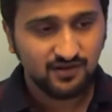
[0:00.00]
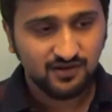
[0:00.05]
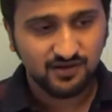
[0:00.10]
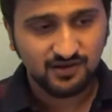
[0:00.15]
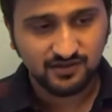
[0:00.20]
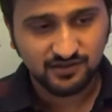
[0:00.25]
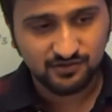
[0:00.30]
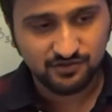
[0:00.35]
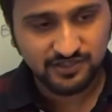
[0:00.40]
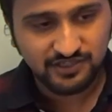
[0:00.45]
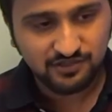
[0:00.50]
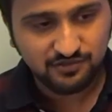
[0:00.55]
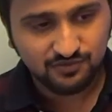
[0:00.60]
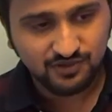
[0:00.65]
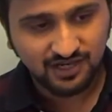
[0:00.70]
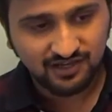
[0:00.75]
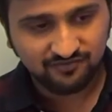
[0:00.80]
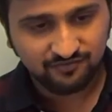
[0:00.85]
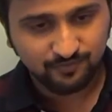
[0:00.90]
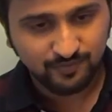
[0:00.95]
uh, you need to
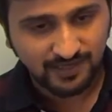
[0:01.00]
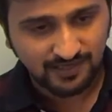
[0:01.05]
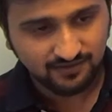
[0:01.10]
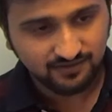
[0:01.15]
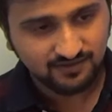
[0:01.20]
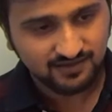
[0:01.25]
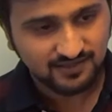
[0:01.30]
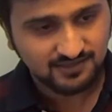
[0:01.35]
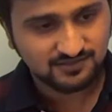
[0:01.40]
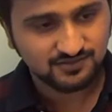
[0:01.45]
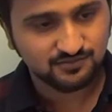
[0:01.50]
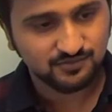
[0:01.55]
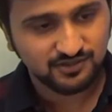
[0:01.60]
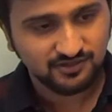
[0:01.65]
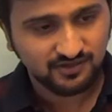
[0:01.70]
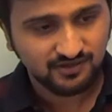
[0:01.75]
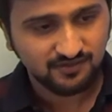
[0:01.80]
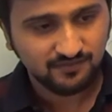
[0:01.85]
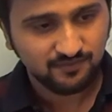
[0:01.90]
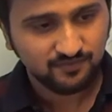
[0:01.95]
have
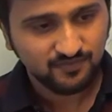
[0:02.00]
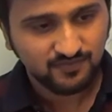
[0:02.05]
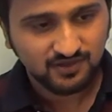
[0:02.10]
parallelizability.